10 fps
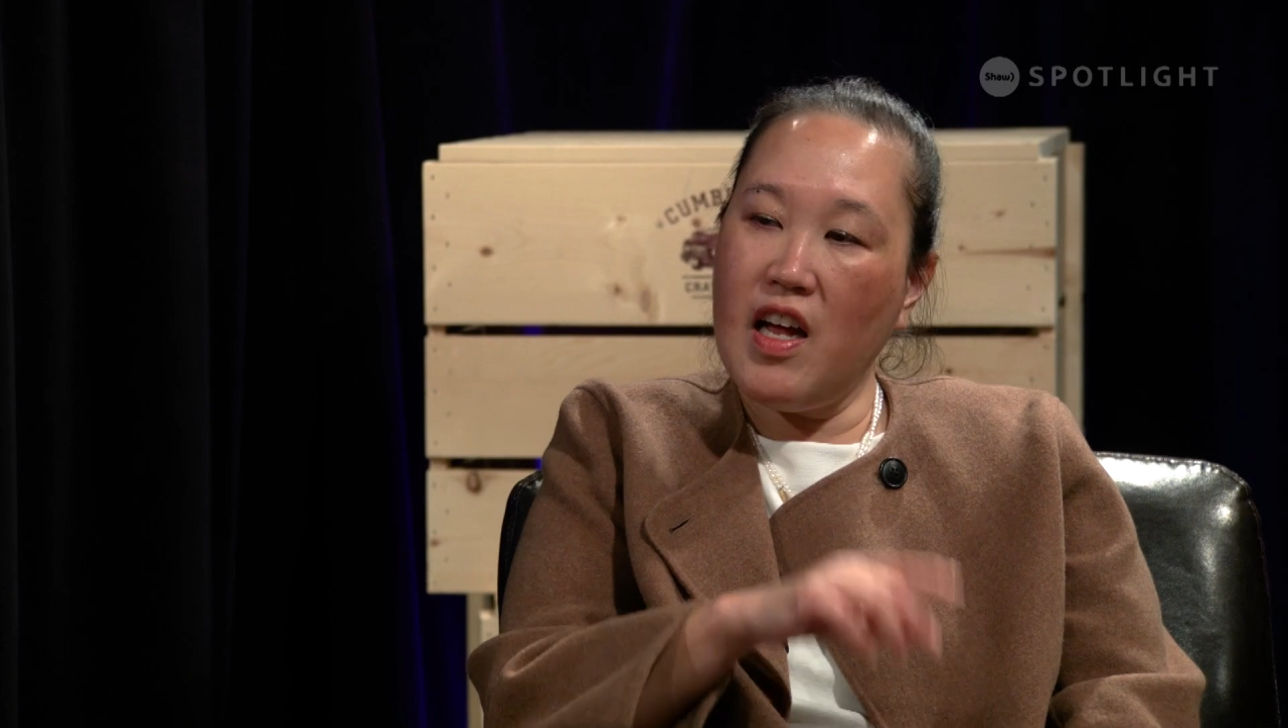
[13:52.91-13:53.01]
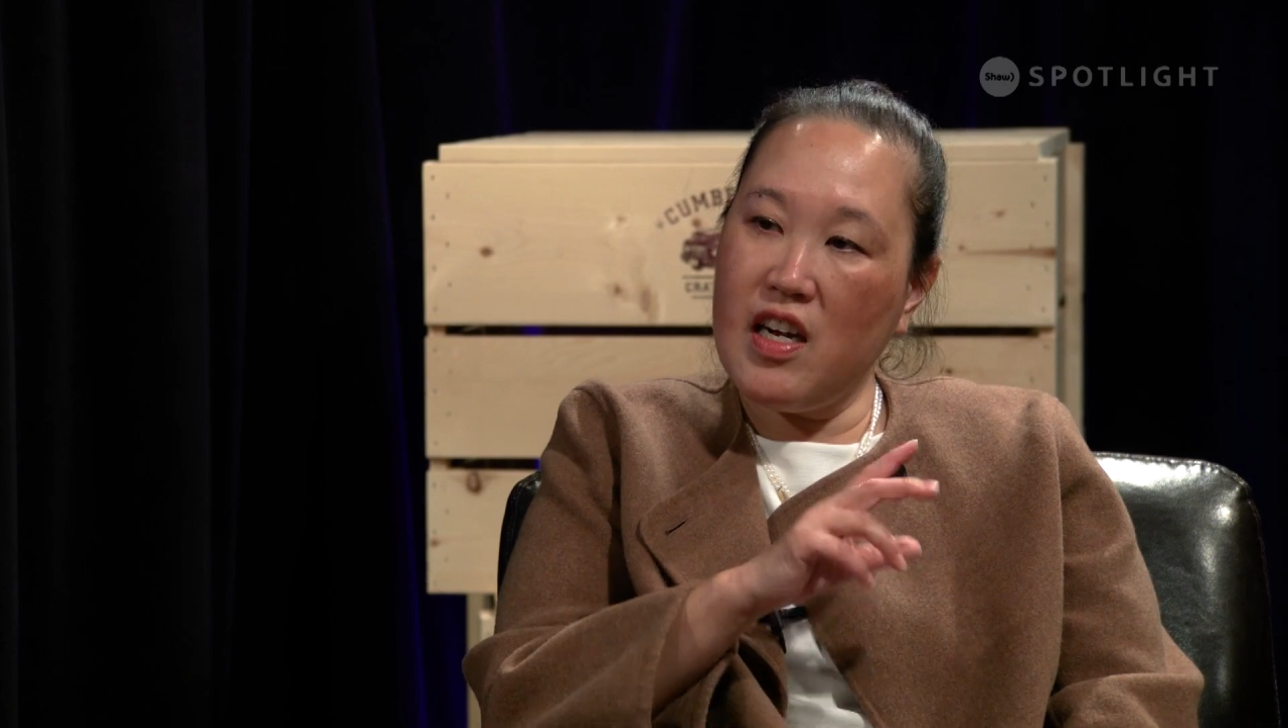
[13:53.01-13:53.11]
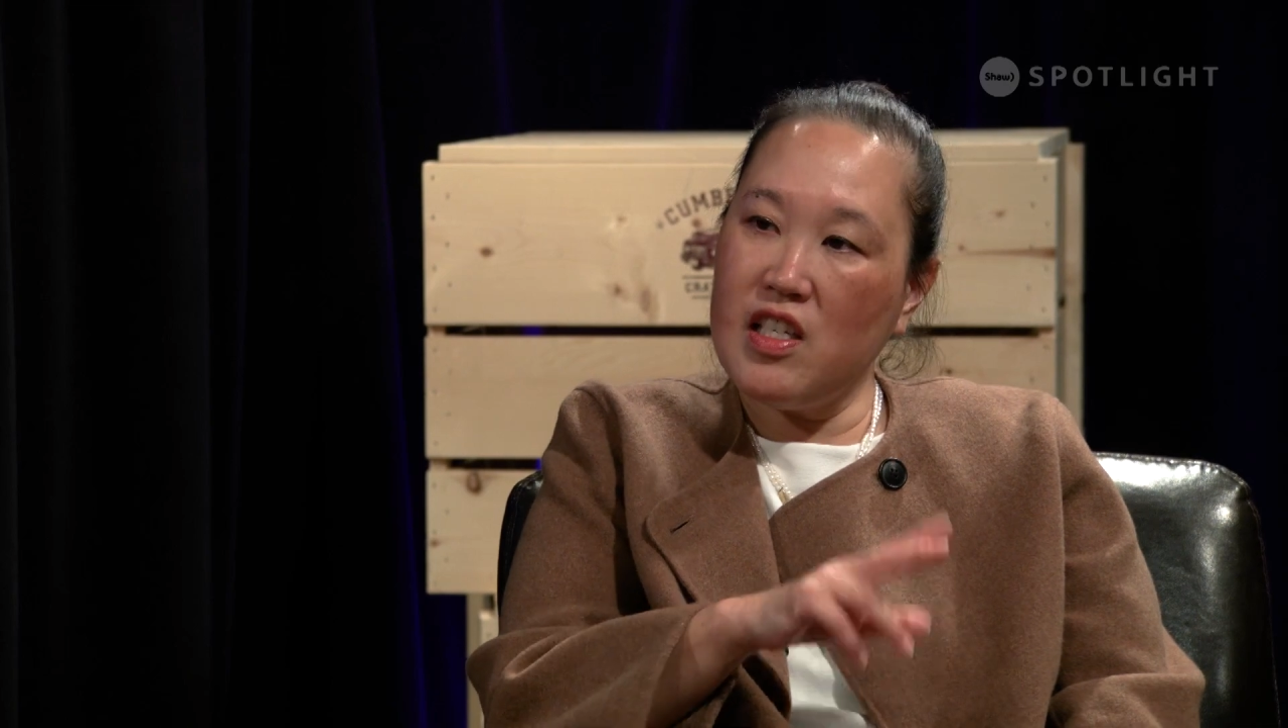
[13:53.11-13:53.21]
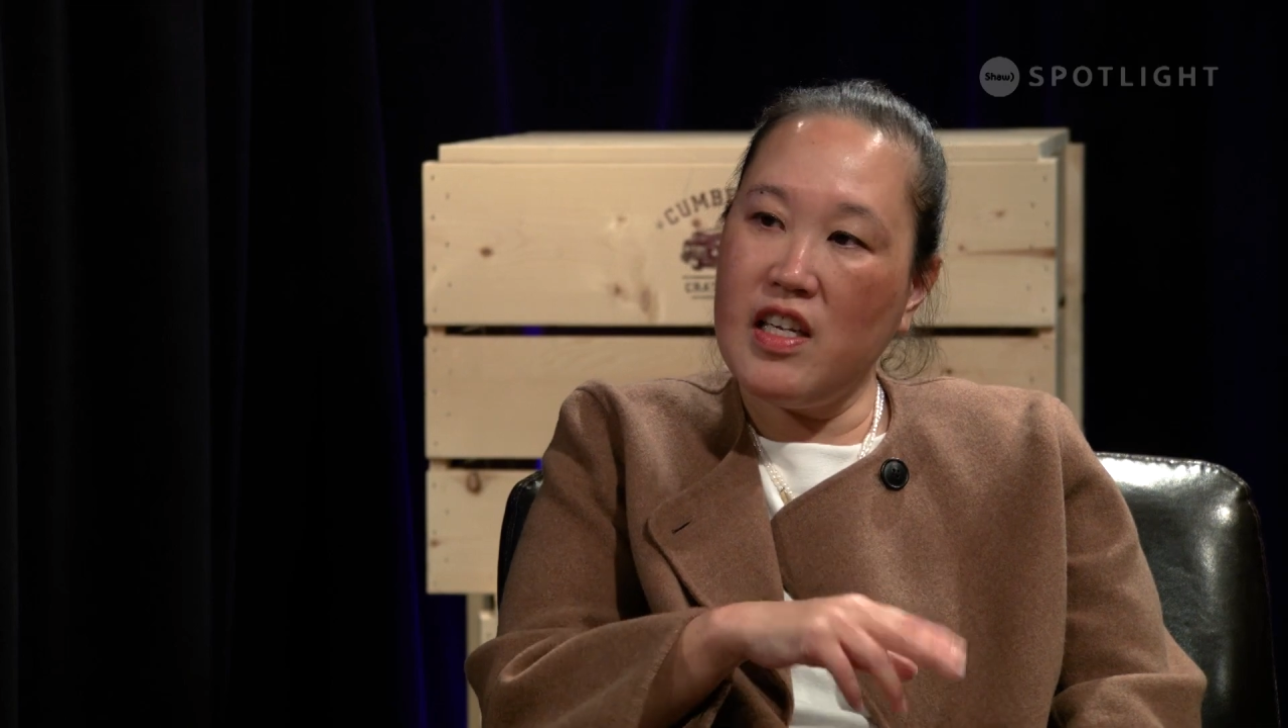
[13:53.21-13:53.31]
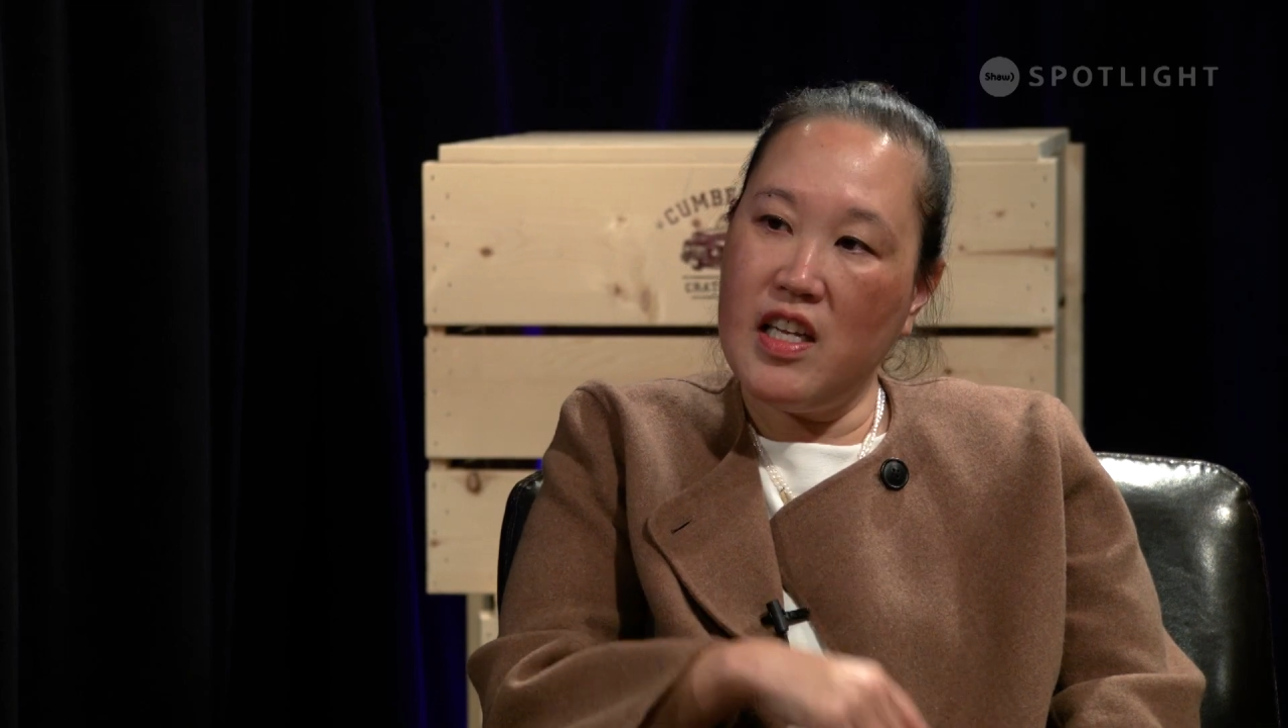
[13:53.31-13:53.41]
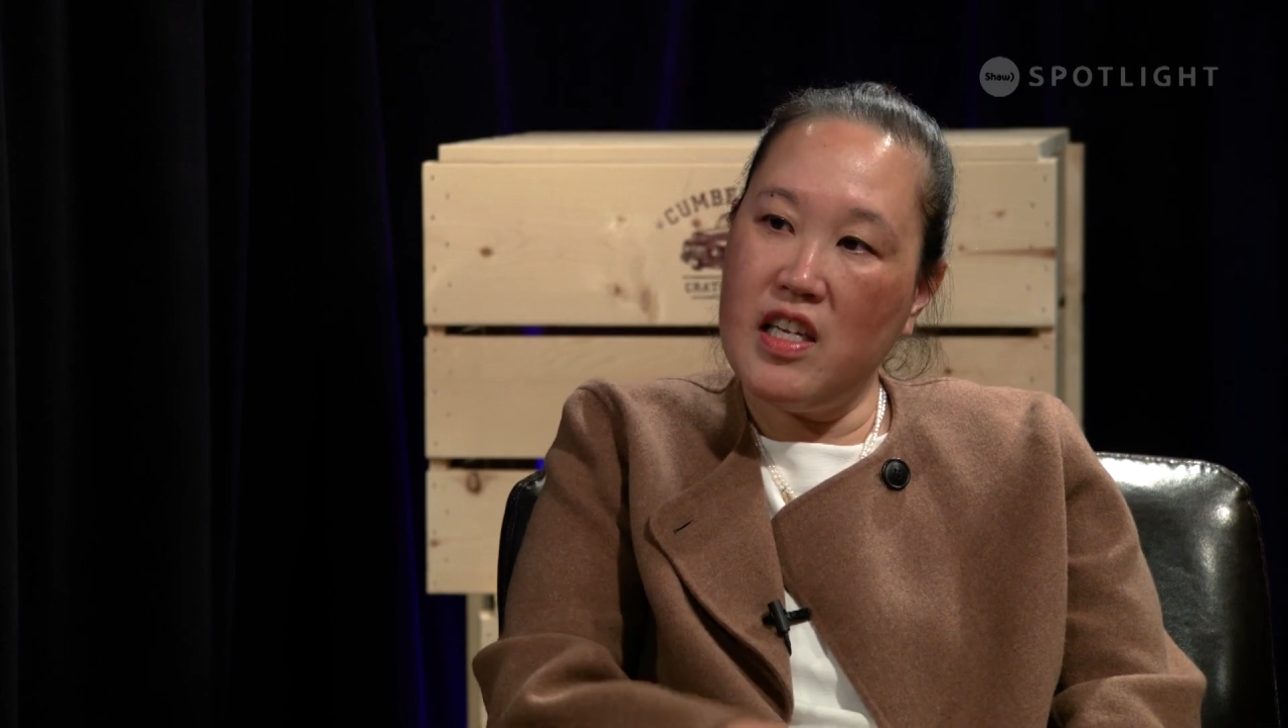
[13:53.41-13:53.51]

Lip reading: actually in